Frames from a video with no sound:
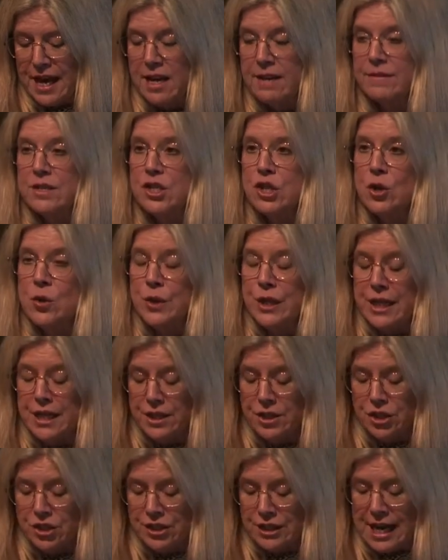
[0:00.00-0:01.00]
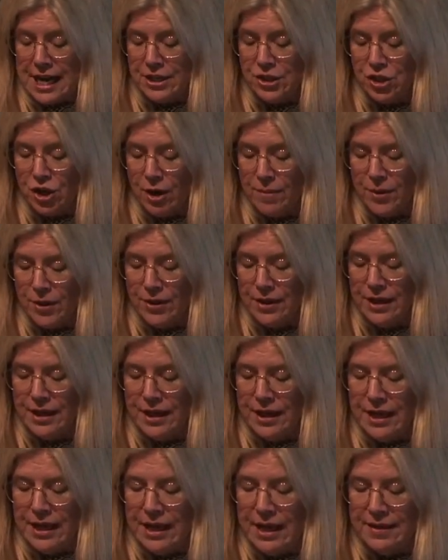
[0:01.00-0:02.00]
of a jogi snake charmer,
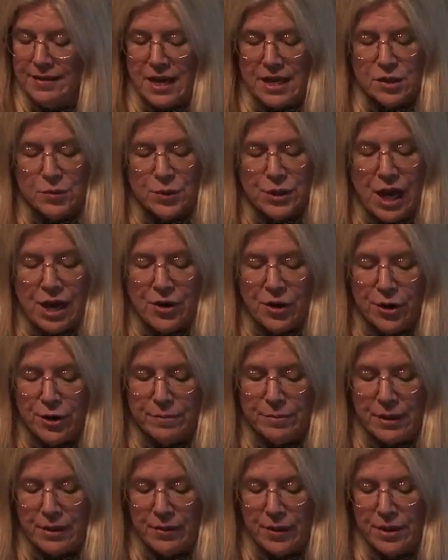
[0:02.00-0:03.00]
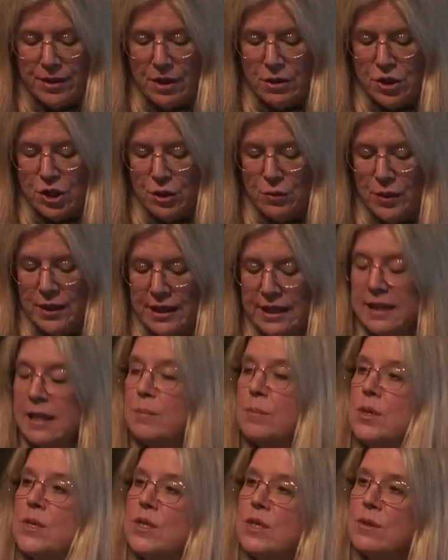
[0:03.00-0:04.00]
and thus will not hurt Mira, though she willingly
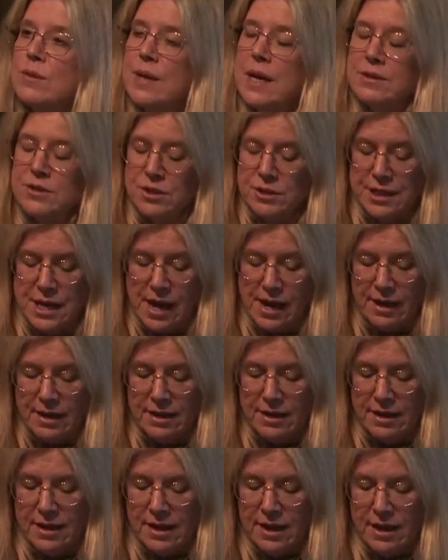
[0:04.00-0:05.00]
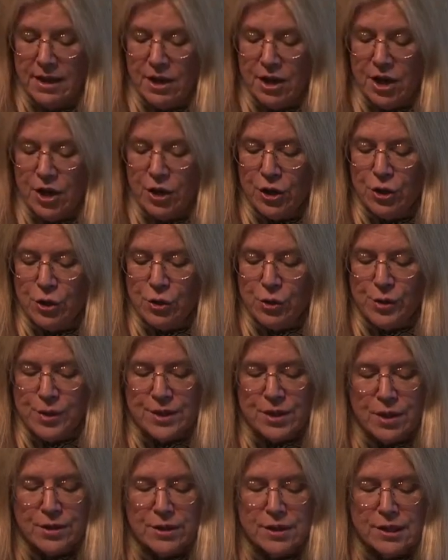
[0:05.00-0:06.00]
puts it around her neck. Her guru is
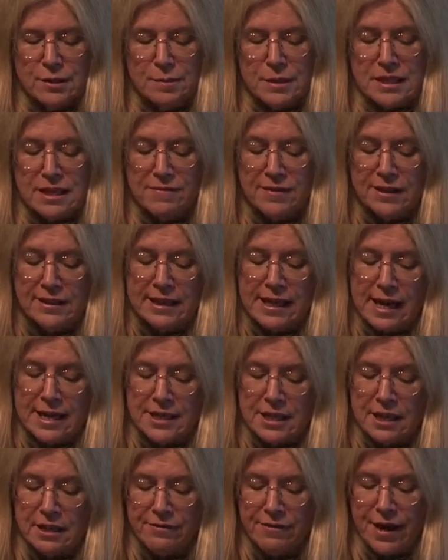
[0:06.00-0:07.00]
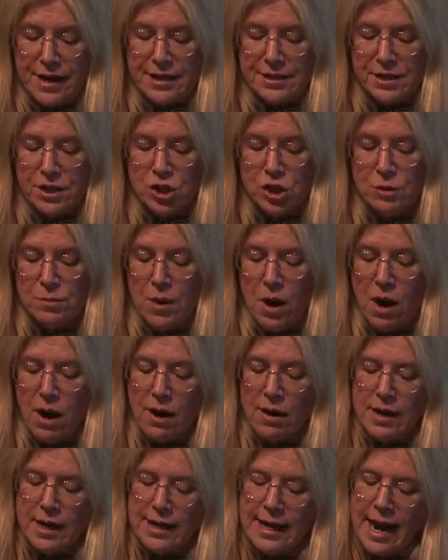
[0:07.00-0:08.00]
also specifically identified as a chamar,
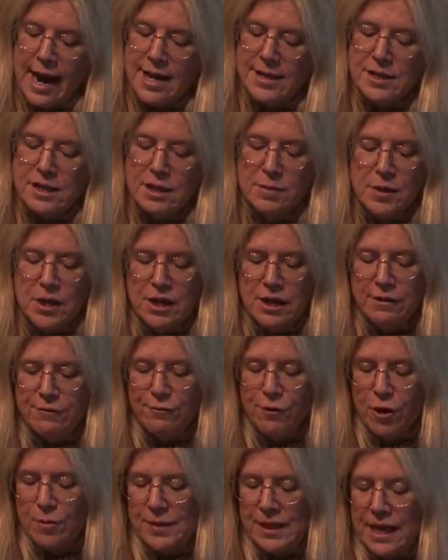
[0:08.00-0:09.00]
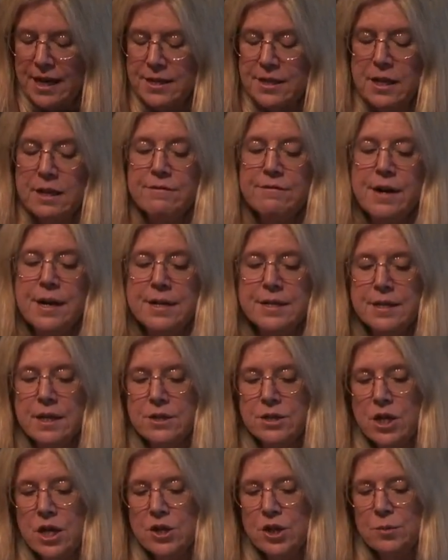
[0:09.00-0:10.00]
a caste community formerly identified as
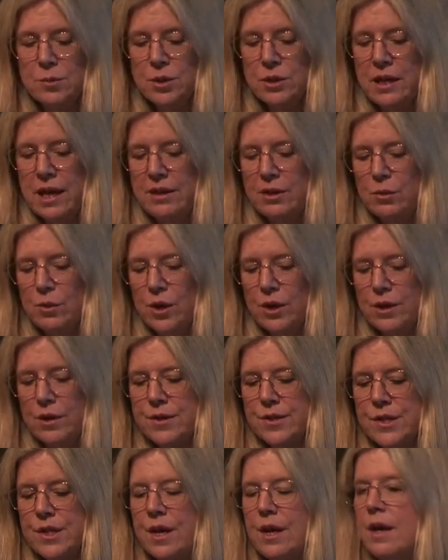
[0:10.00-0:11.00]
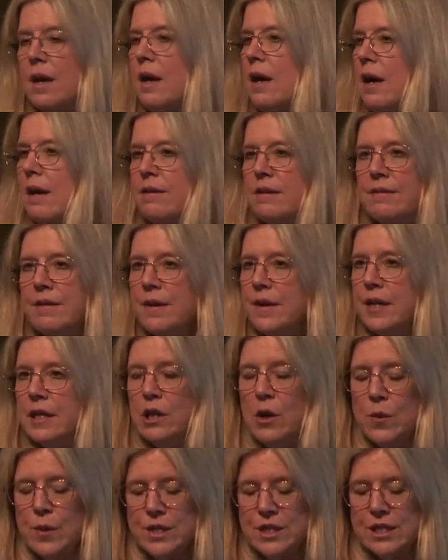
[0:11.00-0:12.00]
untouchable leatherworkers of the very
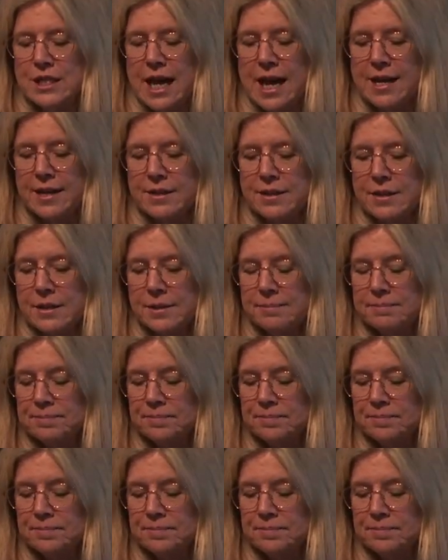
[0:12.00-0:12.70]
lowest status.